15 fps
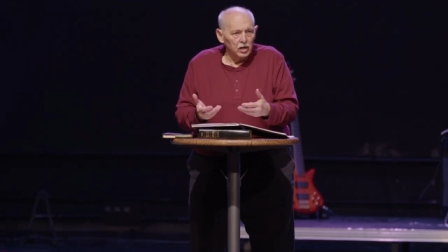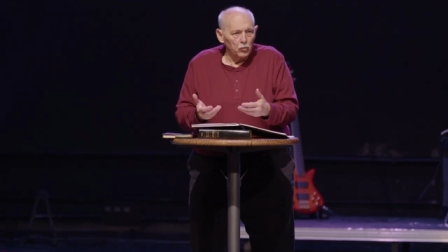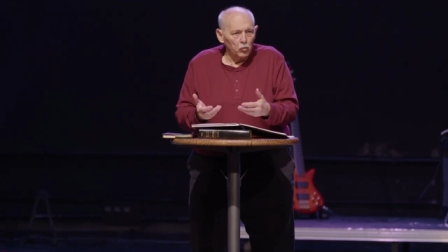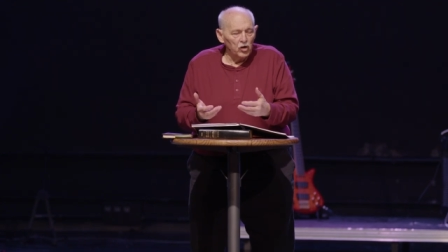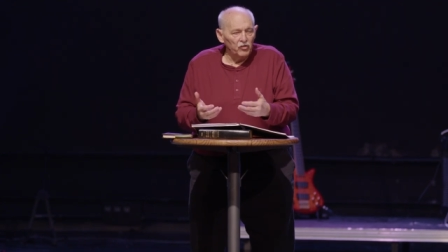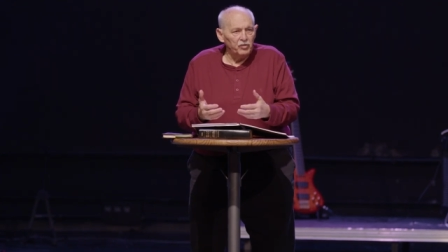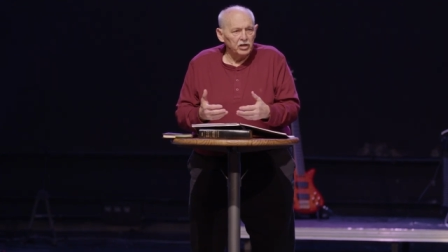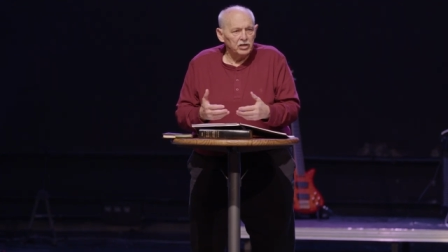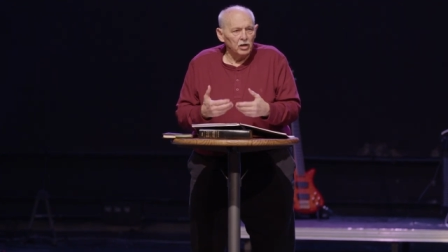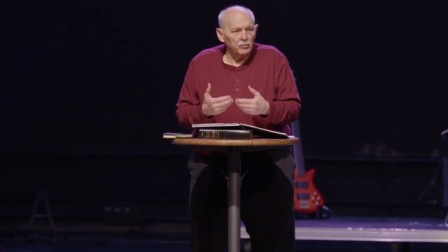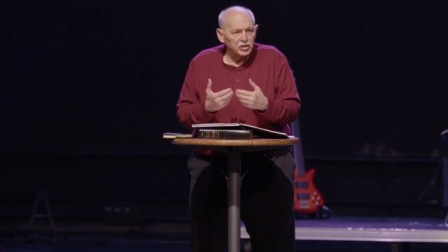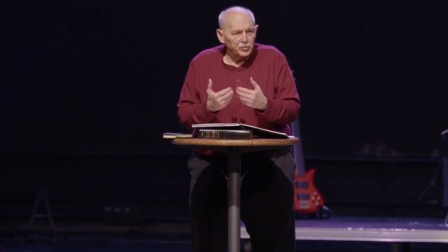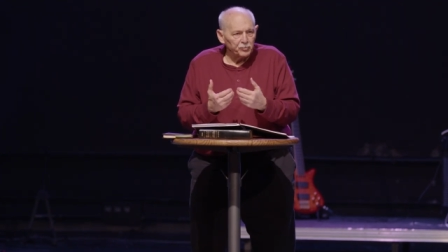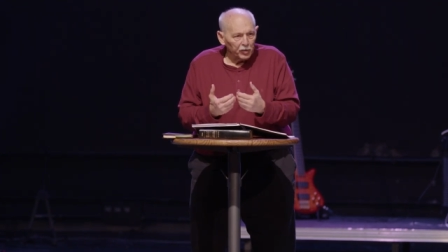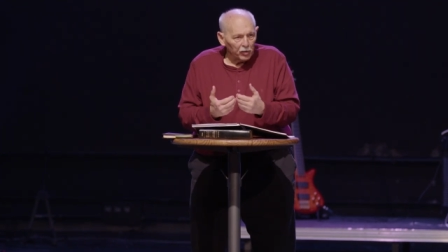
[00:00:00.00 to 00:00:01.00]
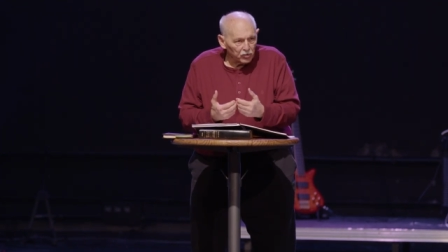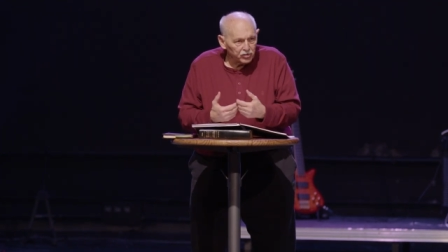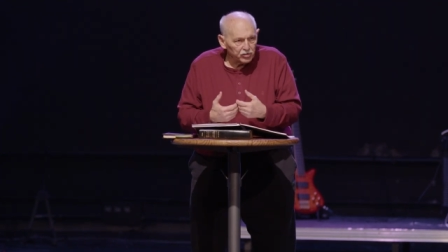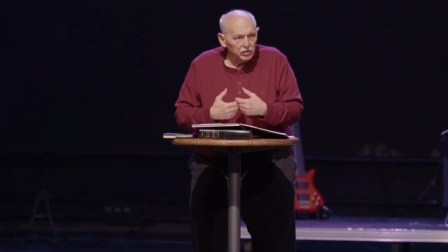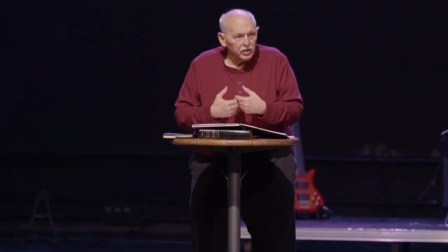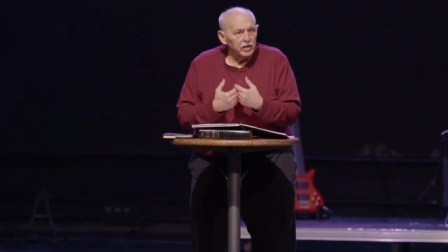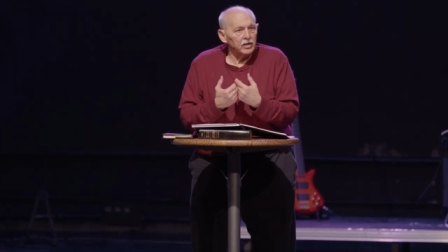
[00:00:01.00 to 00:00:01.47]
We've become
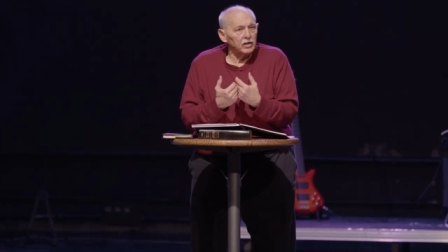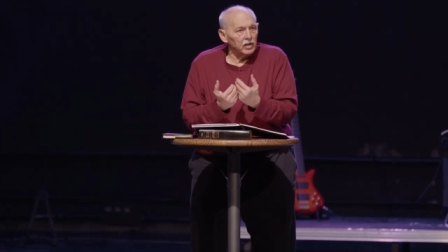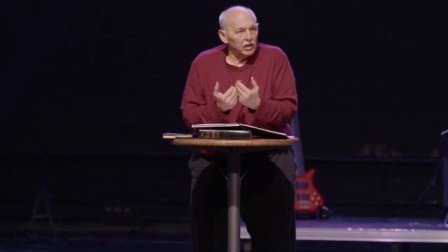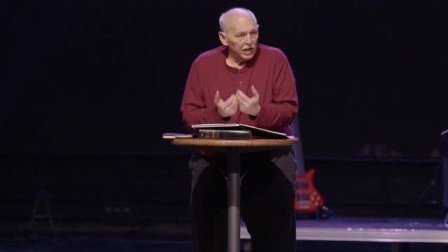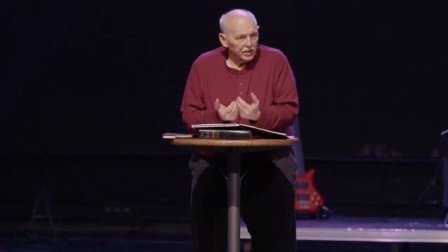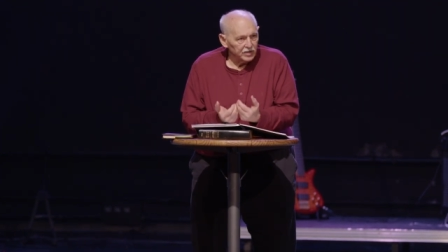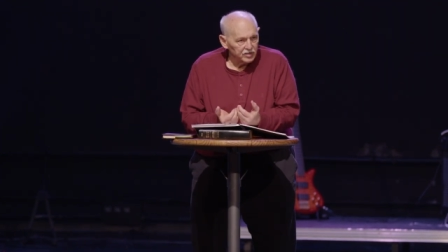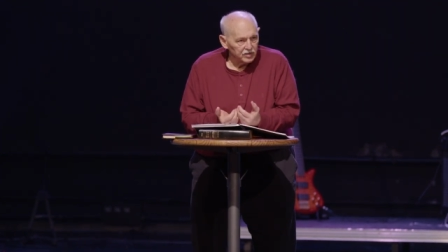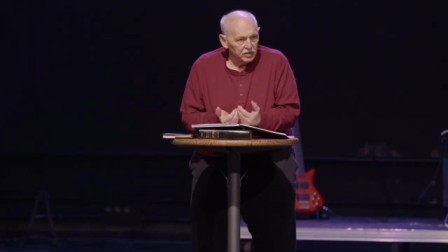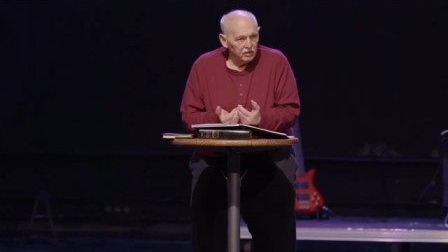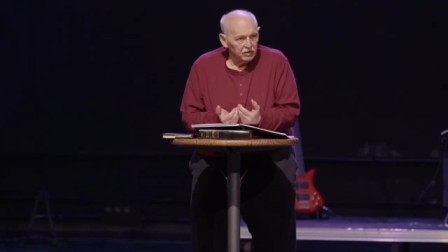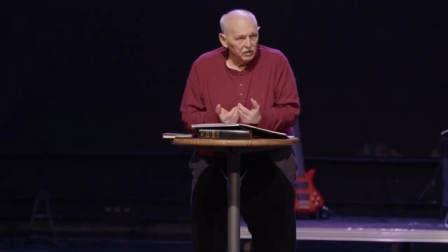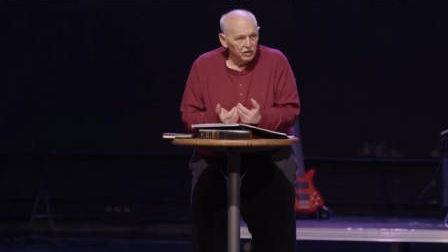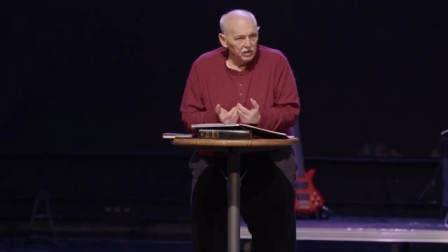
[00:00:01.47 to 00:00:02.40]
spiritually lazy.